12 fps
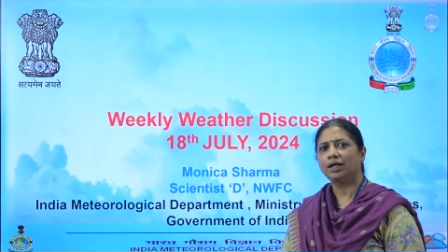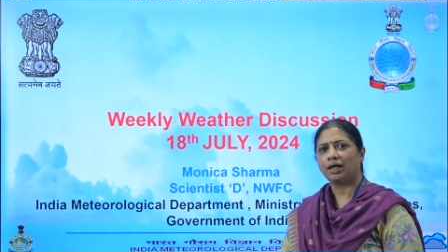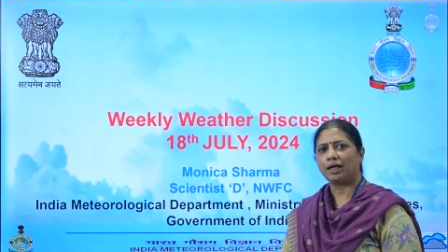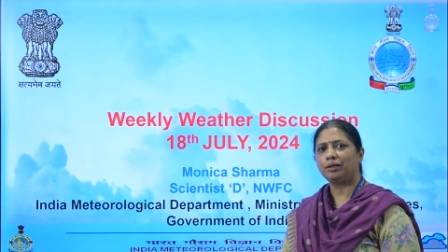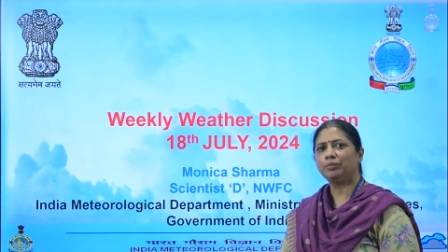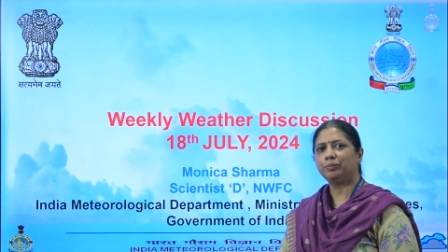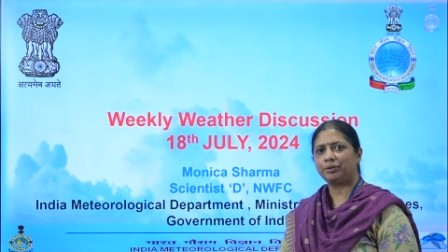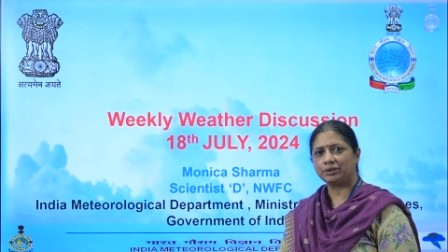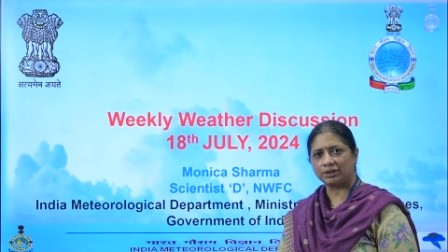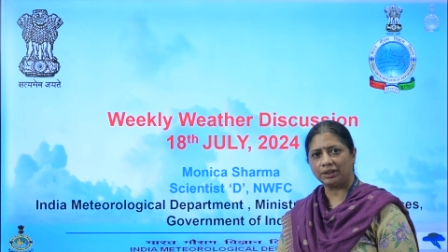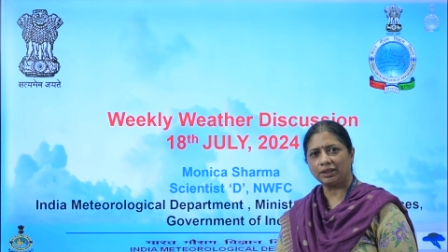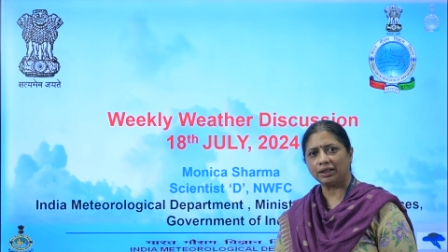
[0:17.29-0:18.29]
I will be
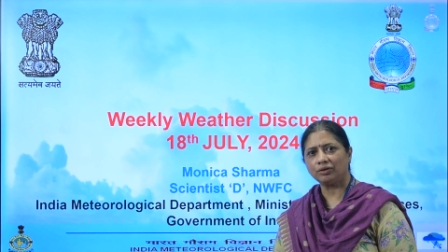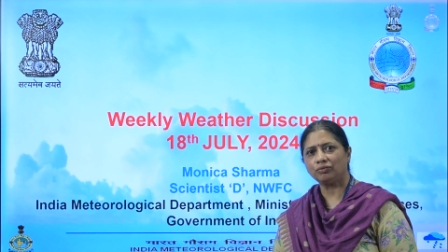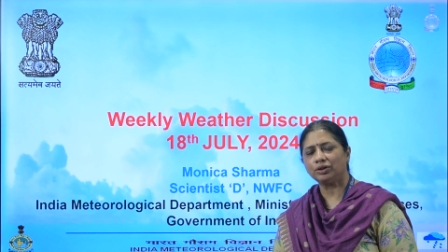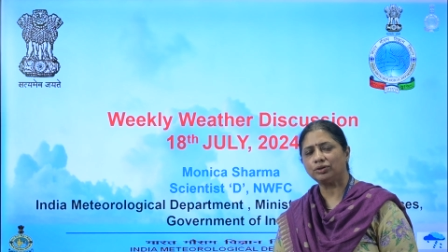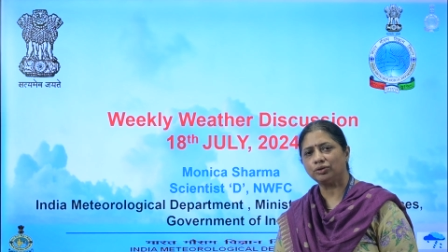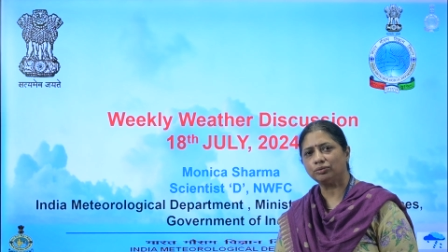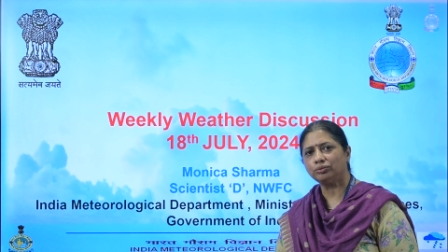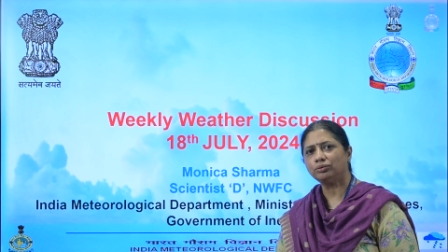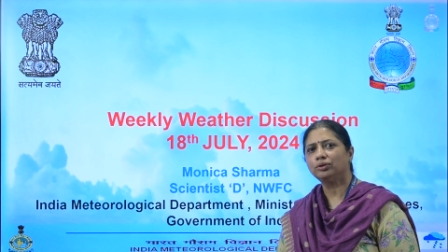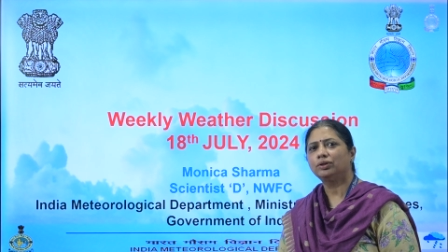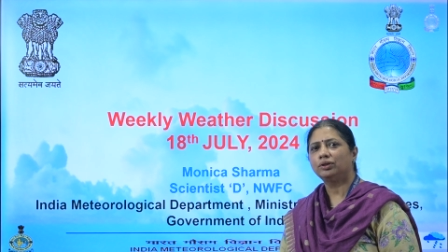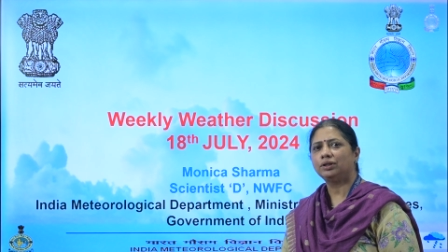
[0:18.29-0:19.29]
presenting with you
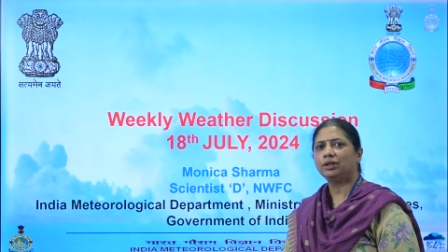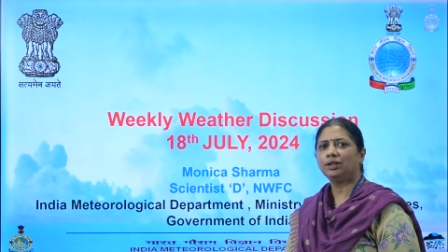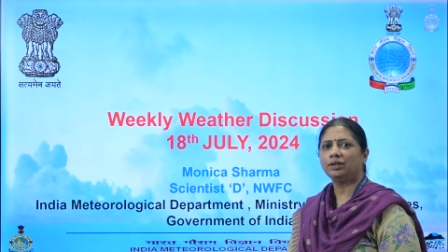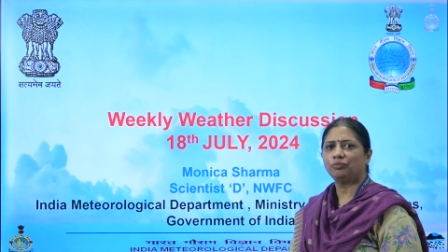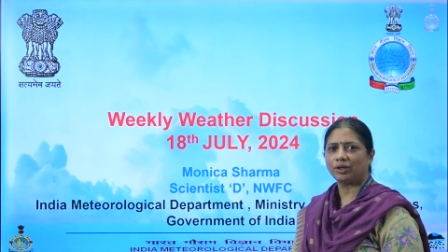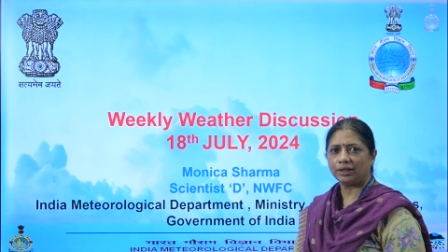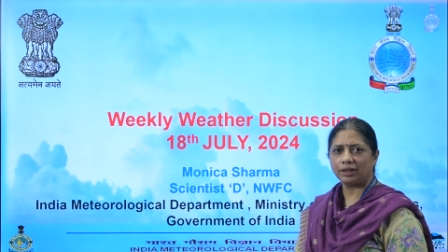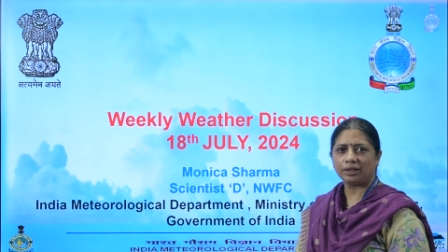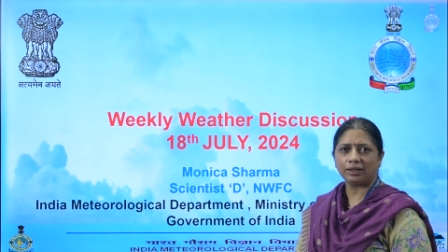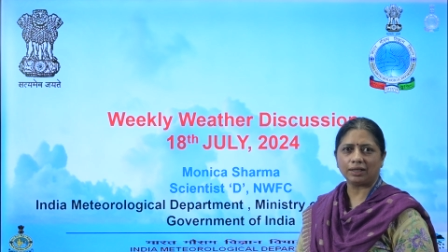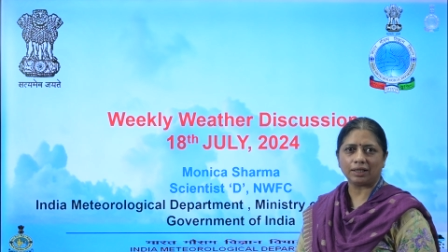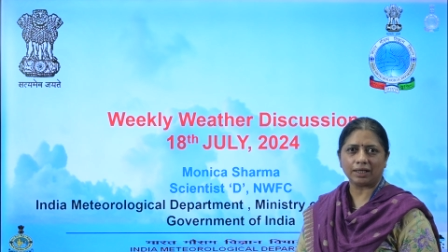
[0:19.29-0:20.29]
the weather
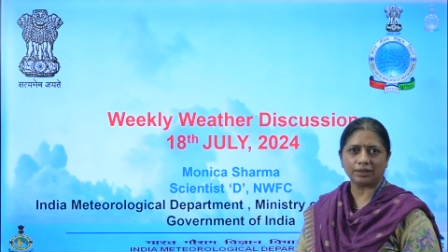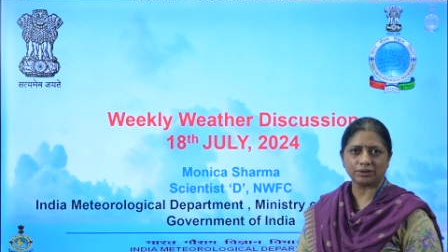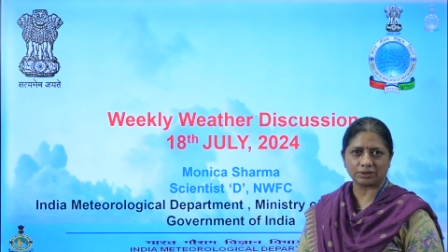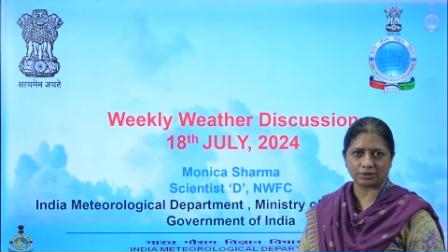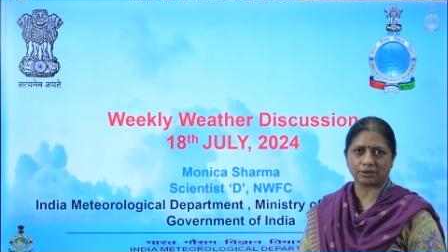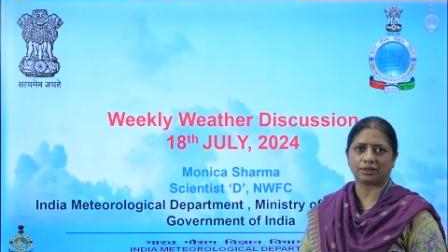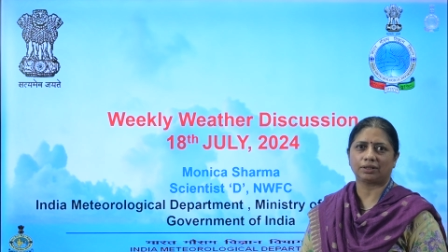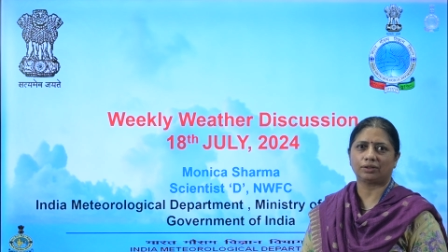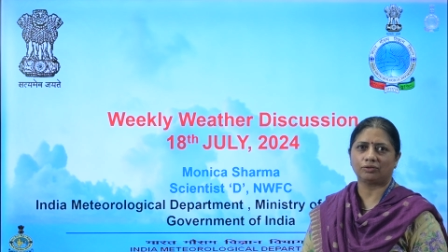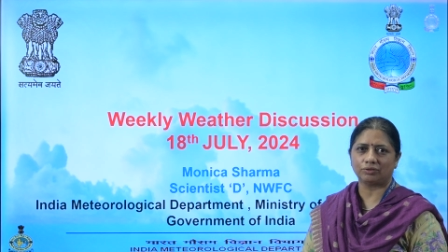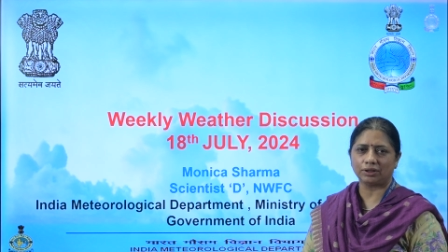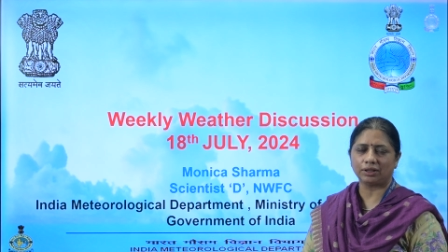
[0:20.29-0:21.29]
realized
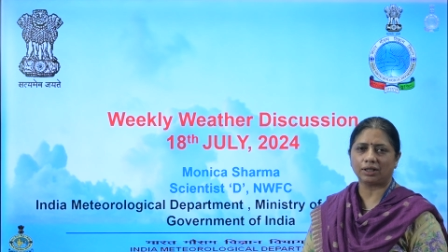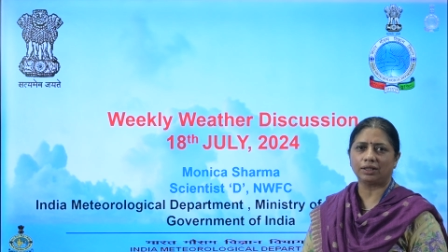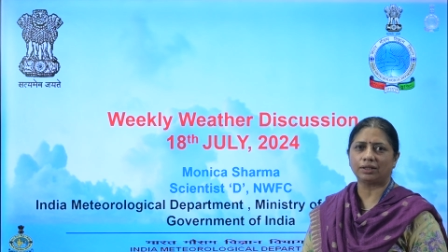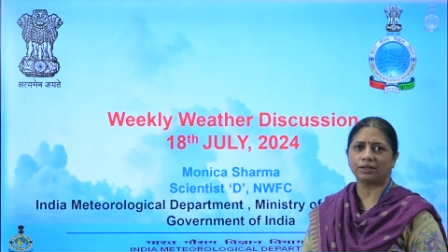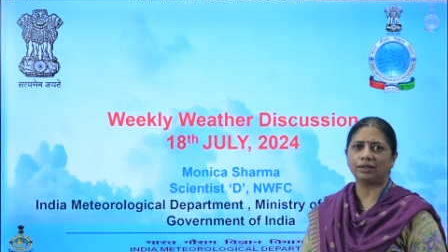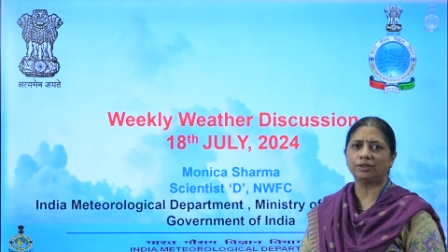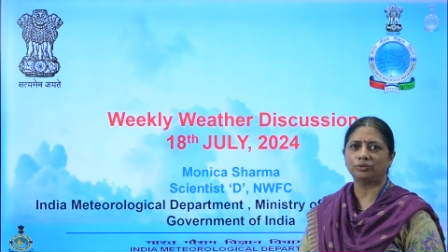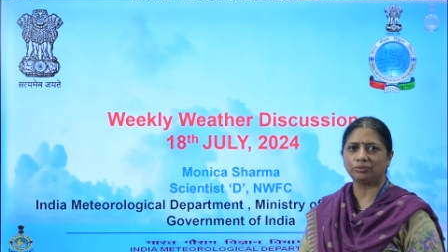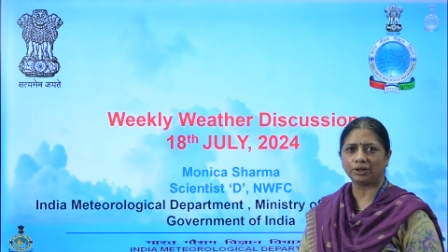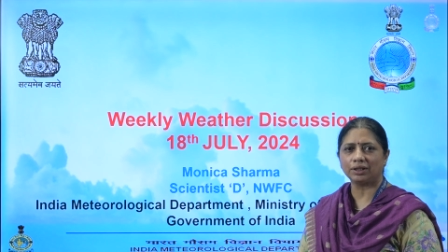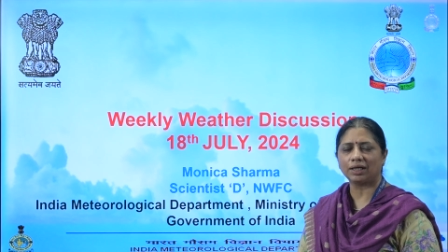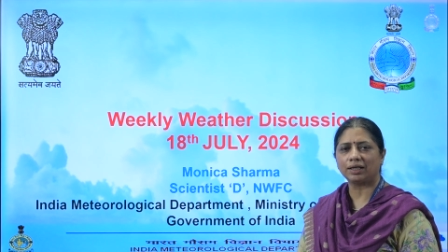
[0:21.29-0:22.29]
over the country
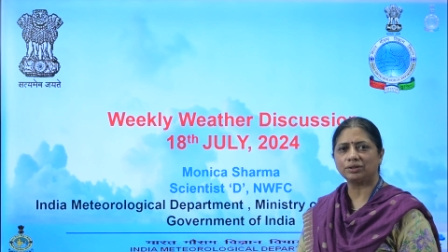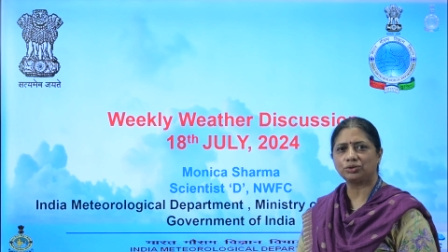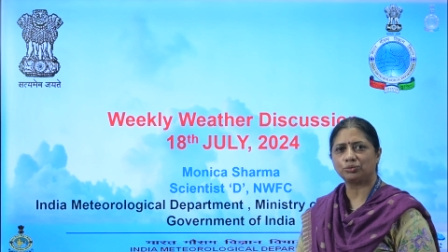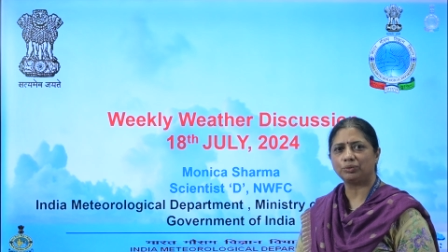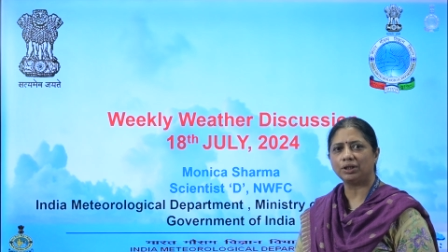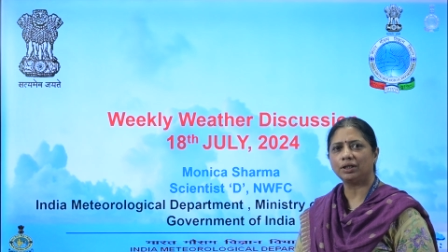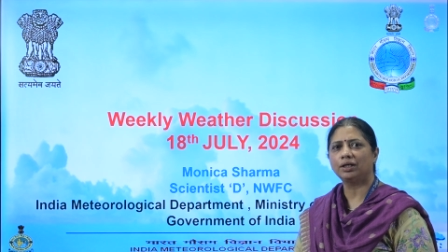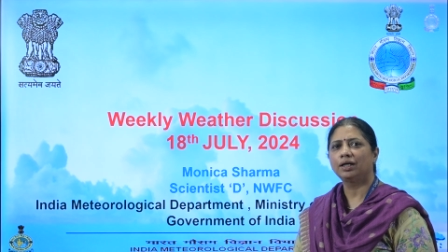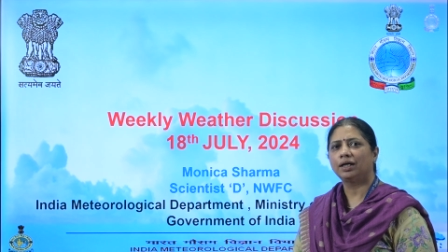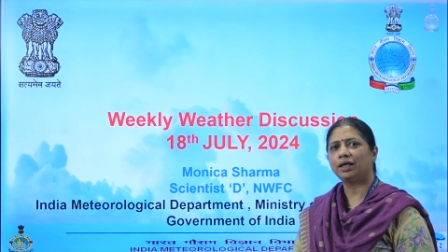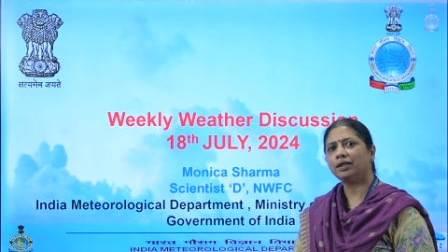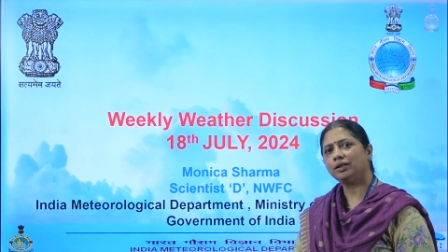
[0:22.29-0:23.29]
during last week
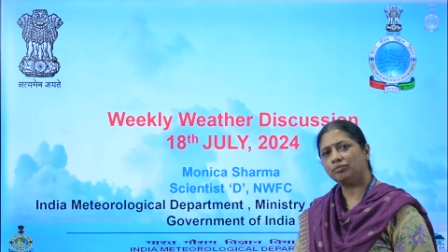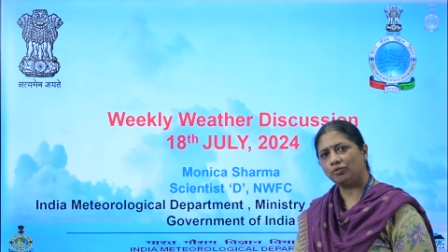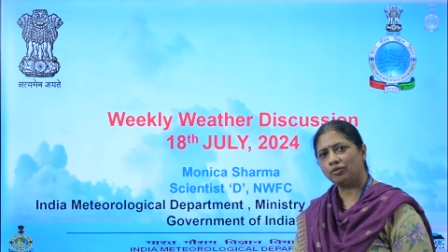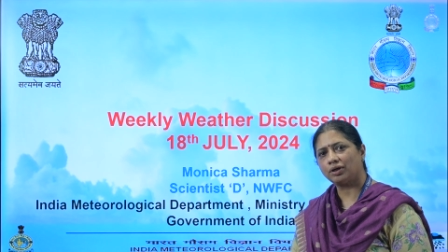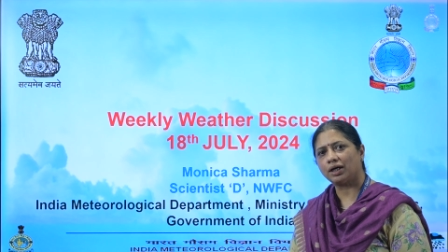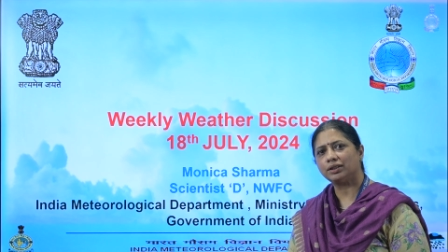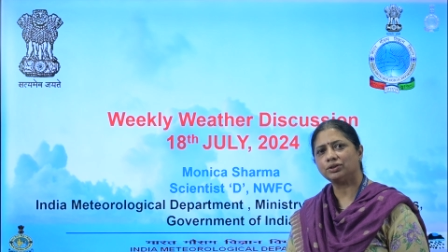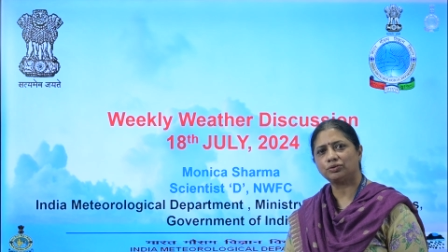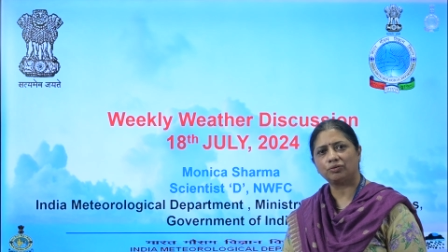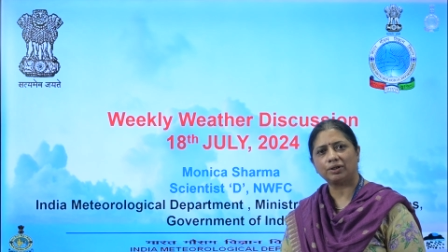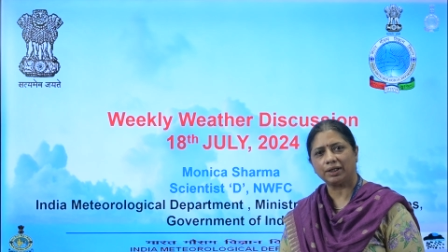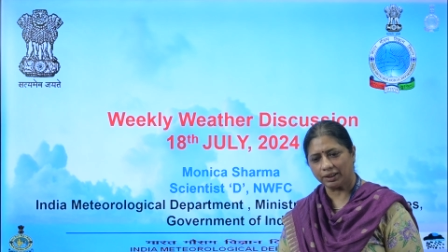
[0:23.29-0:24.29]
and the forecast
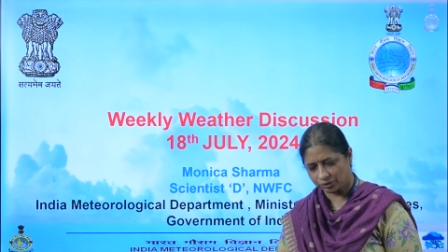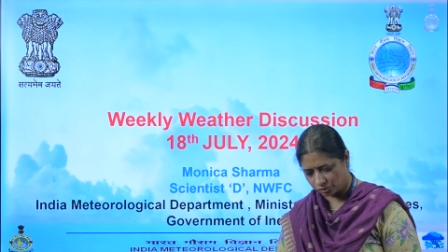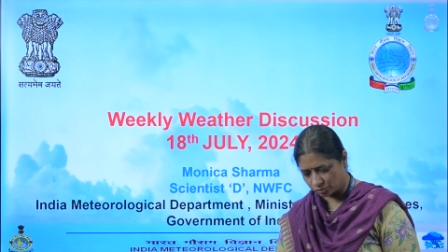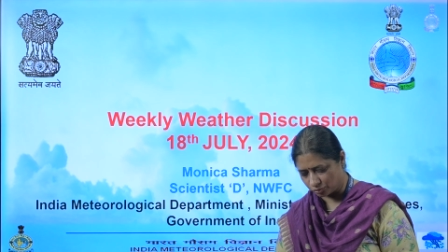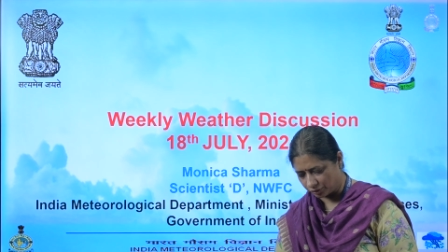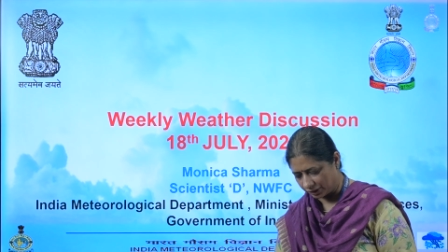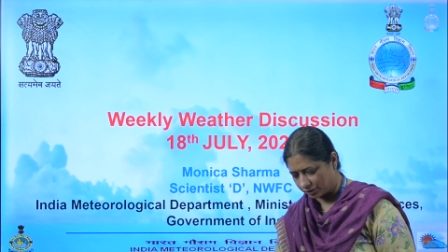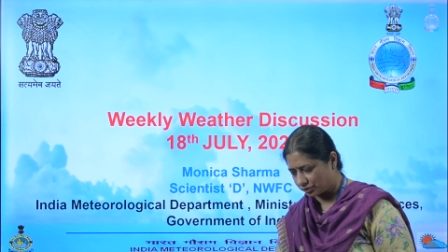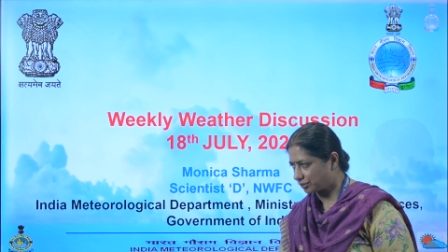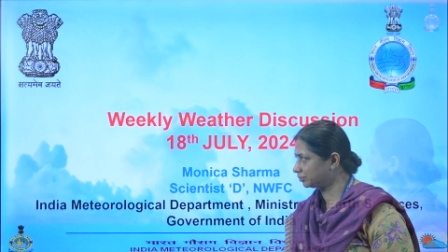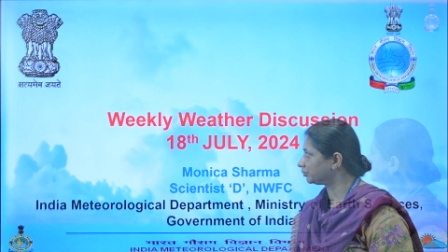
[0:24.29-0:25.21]
for next 2 weeks.